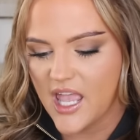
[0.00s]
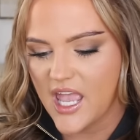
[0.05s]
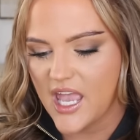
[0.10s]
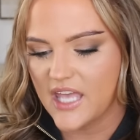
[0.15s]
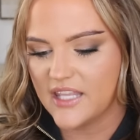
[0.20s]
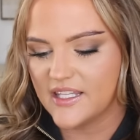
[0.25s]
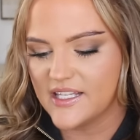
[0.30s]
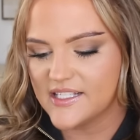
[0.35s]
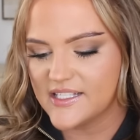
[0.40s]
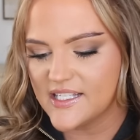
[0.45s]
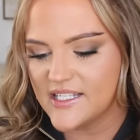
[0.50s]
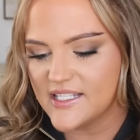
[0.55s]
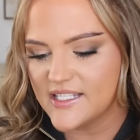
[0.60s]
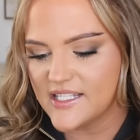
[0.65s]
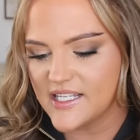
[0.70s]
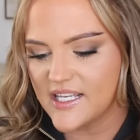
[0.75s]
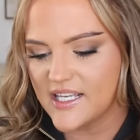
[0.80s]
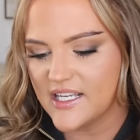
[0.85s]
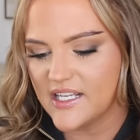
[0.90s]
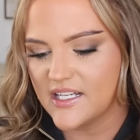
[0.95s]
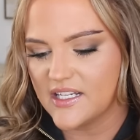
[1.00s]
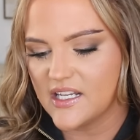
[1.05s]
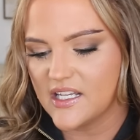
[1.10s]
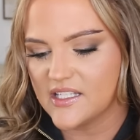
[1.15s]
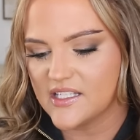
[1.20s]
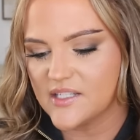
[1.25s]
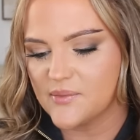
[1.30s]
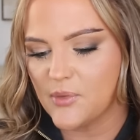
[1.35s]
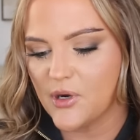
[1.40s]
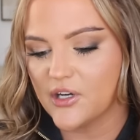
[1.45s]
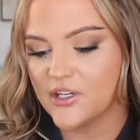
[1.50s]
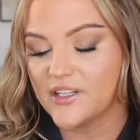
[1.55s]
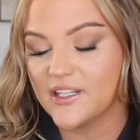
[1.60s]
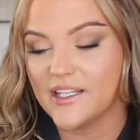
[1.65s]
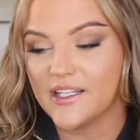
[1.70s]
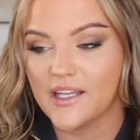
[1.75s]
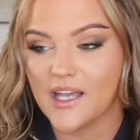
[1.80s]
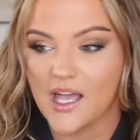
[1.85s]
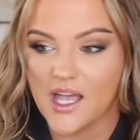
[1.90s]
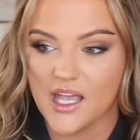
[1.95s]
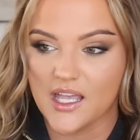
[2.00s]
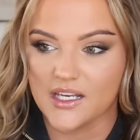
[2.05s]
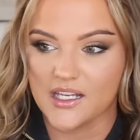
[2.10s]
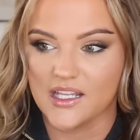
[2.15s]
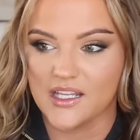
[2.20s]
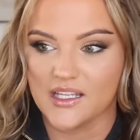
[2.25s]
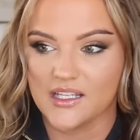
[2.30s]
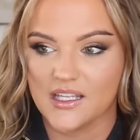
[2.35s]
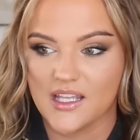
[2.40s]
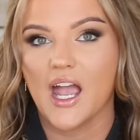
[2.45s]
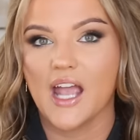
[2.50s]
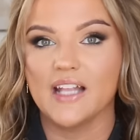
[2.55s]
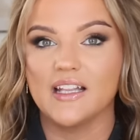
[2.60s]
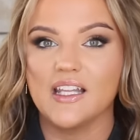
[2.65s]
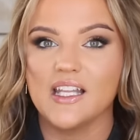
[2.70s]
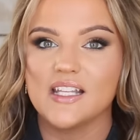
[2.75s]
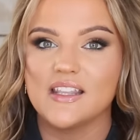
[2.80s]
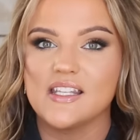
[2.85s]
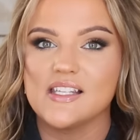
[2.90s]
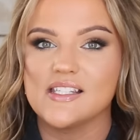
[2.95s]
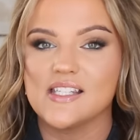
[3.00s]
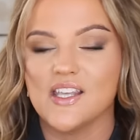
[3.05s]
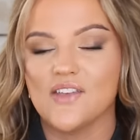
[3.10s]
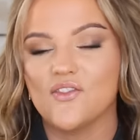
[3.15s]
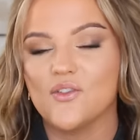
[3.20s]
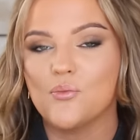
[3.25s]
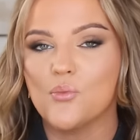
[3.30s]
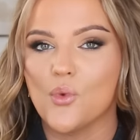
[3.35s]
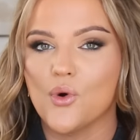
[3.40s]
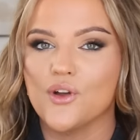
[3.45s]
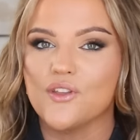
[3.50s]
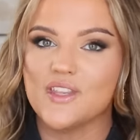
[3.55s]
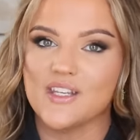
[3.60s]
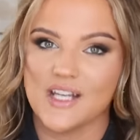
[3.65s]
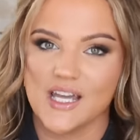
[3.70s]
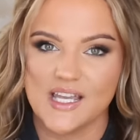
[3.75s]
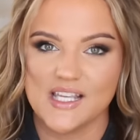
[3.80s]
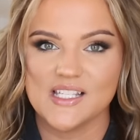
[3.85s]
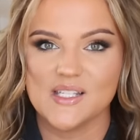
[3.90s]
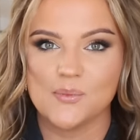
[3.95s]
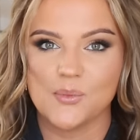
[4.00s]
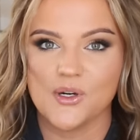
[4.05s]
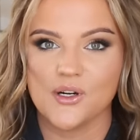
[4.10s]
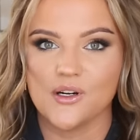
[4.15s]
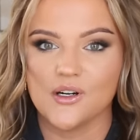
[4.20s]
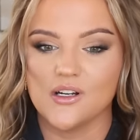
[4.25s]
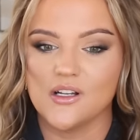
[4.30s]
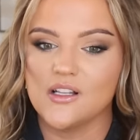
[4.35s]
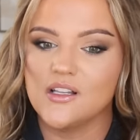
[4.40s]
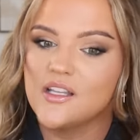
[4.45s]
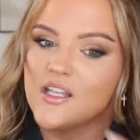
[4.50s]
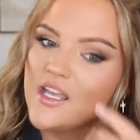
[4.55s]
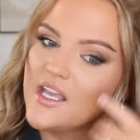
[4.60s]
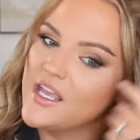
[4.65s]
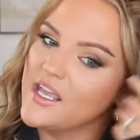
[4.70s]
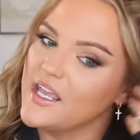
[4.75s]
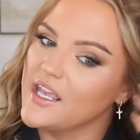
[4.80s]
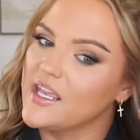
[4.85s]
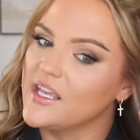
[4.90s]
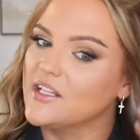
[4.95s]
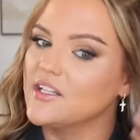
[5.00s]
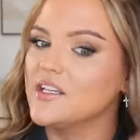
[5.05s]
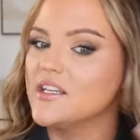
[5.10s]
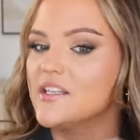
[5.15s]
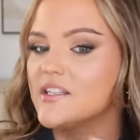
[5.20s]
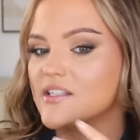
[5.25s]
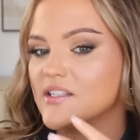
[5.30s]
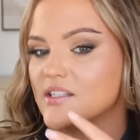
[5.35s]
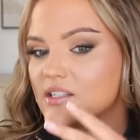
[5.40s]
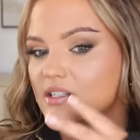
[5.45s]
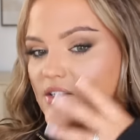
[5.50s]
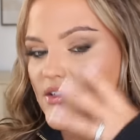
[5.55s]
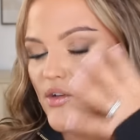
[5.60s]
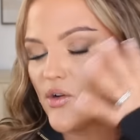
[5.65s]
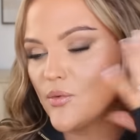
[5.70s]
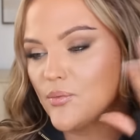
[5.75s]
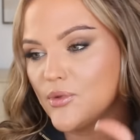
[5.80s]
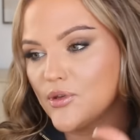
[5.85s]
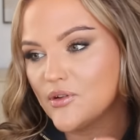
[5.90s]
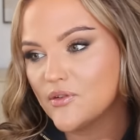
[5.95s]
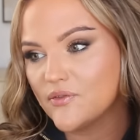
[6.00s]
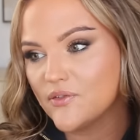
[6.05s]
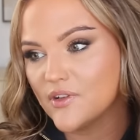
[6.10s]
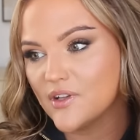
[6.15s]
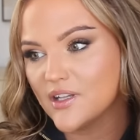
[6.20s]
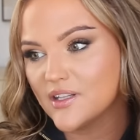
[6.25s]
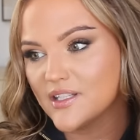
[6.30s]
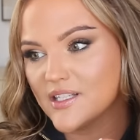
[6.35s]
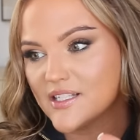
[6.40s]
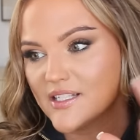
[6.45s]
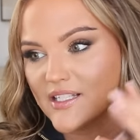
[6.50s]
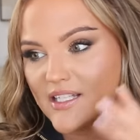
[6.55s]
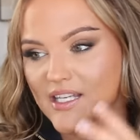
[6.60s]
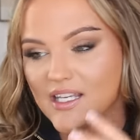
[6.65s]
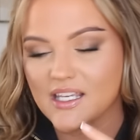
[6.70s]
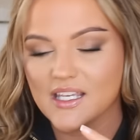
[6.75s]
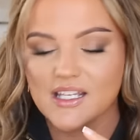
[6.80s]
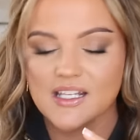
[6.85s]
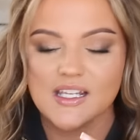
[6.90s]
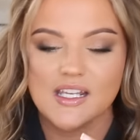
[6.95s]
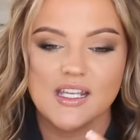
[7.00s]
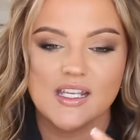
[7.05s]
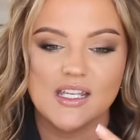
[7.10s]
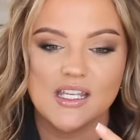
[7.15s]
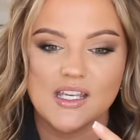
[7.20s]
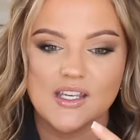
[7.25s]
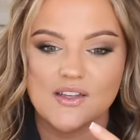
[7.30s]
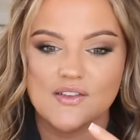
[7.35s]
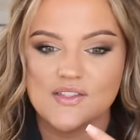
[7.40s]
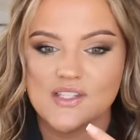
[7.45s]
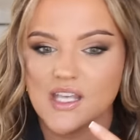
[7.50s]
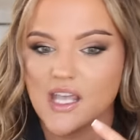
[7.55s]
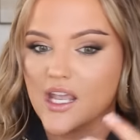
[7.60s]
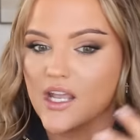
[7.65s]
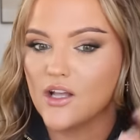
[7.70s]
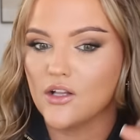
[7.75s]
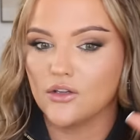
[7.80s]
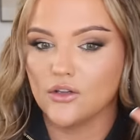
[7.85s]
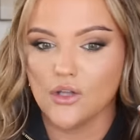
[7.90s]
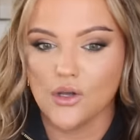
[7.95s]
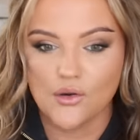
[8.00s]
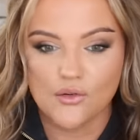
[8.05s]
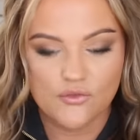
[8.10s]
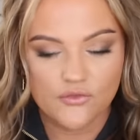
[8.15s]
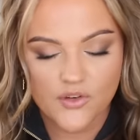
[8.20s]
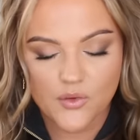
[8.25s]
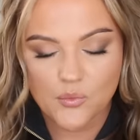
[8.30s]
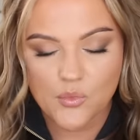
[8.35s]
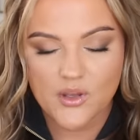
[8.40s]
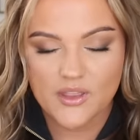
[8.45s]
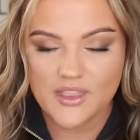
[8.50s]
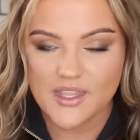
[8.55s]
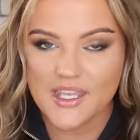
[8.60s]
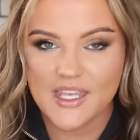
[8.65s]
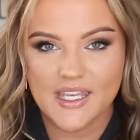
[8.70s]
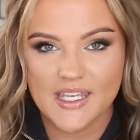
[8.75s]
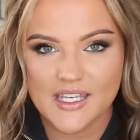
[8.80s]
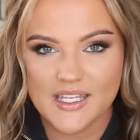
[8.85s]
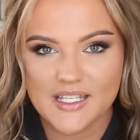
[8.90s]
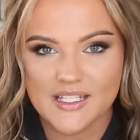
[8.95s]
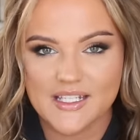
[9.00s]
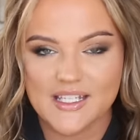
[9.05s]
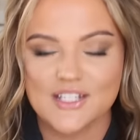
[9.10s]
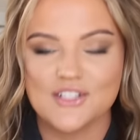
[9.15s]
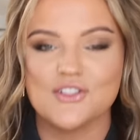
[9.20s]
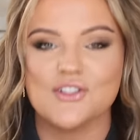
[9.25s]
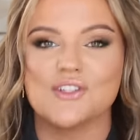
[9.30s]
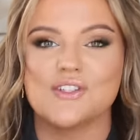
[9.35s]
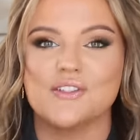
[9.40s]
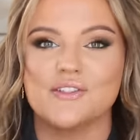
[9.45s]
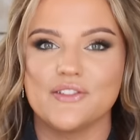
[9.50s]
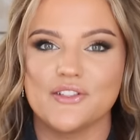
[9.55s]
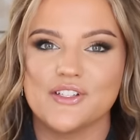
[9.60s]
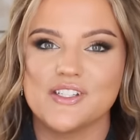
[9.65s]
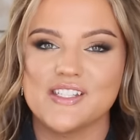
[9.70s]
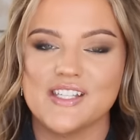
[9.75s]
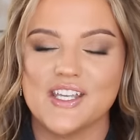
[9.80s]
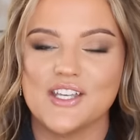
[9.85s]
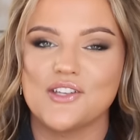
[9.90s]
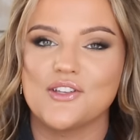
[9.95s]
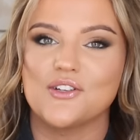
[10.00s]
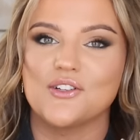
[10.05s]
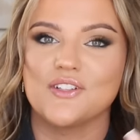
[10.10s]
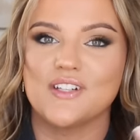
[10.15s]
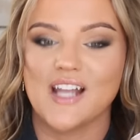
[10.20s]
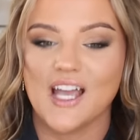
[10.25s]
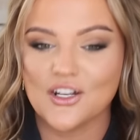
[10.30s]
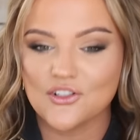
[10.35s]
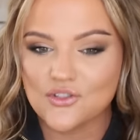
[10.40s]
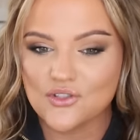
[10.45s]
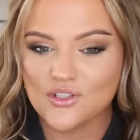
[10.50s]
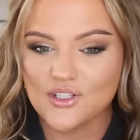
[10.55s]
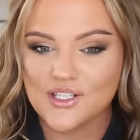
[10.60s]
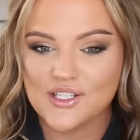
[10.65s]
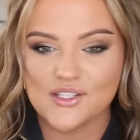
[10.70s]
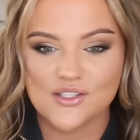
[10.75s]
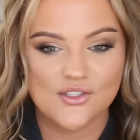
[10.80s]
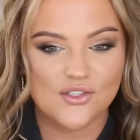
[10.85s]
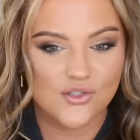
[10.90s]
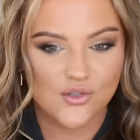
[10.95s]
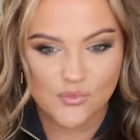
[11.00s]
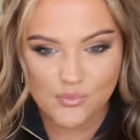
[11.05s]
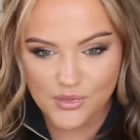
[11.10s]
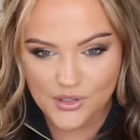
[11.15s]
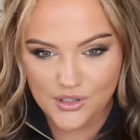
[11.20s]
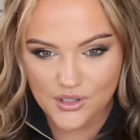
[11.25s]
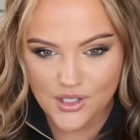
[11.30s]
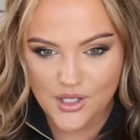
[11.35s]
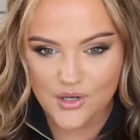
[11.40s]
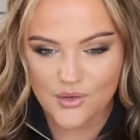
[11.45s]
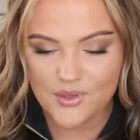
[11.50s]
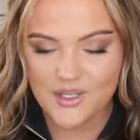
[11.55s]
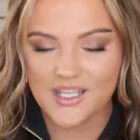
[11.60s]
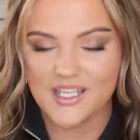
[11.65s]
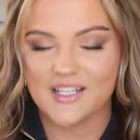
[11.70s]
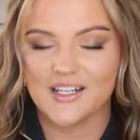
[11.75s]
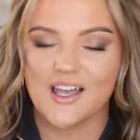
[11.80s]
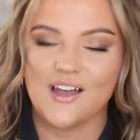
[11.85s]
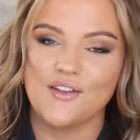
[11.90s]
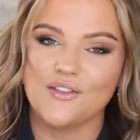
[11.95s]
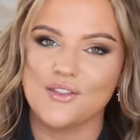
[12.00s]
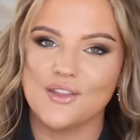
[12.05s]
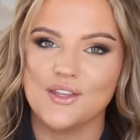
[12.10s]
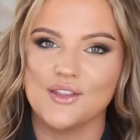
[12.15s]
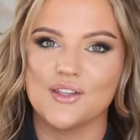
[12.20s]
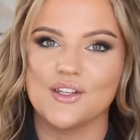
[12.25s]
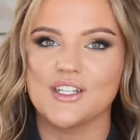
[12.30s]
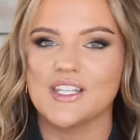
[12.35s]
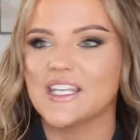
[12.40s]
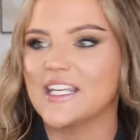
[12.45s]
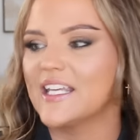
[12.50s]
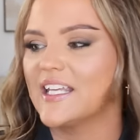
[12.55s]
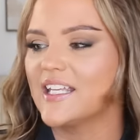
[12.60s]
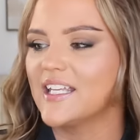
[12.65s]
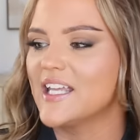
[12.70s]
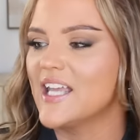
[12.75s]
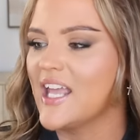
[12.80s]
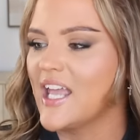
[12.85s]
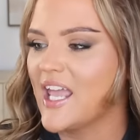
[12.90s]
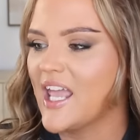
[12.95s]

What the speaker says: and this is in Sparkling Honey. I like this even more than Ice Pearl. It is so beautiful on the skin. It gives a glow from within. It just looks like you're naturally super glowy and healthy looking.